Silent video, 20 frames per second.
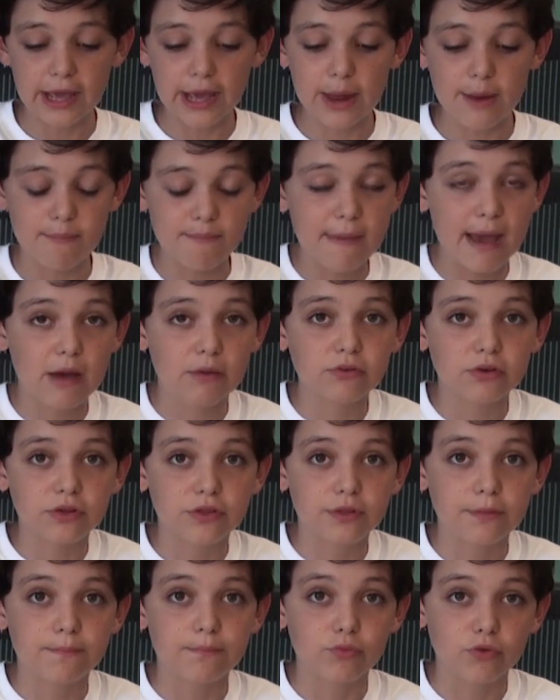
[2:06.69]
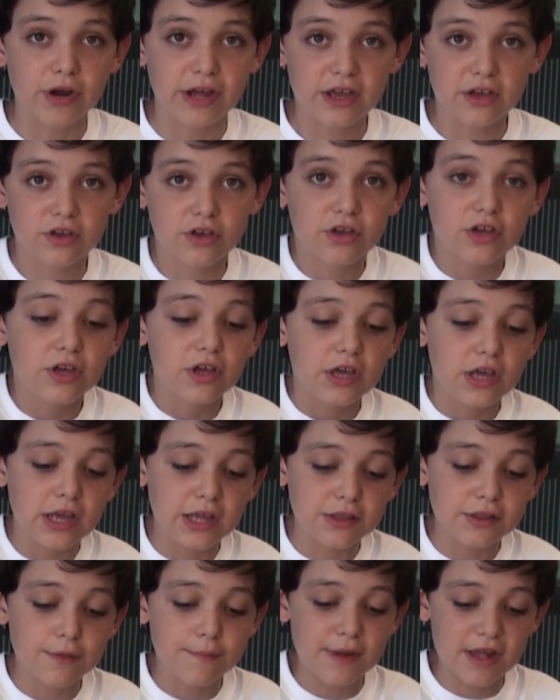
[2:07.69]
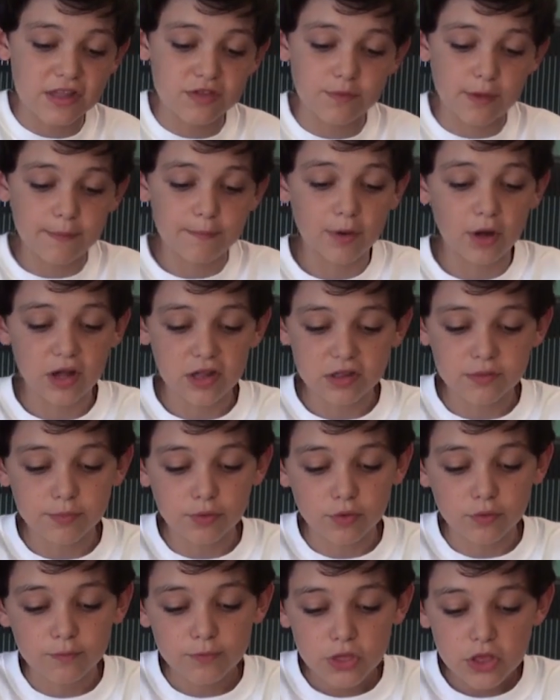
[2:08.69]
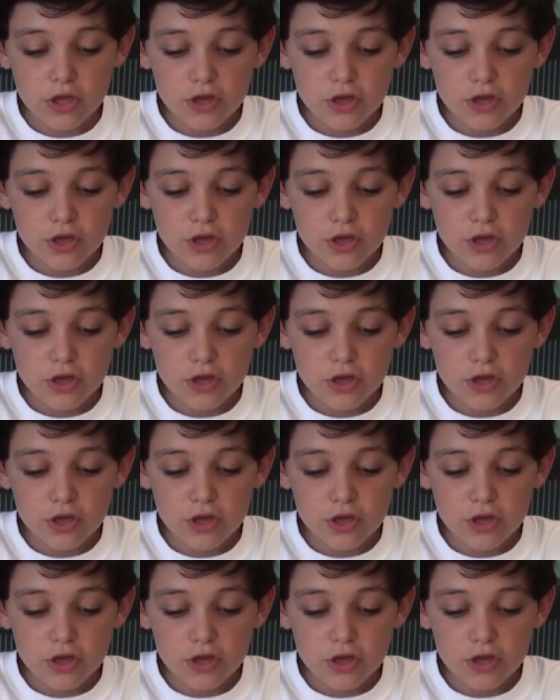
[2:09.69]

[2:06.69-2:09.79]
and mount the brick in the best way possible.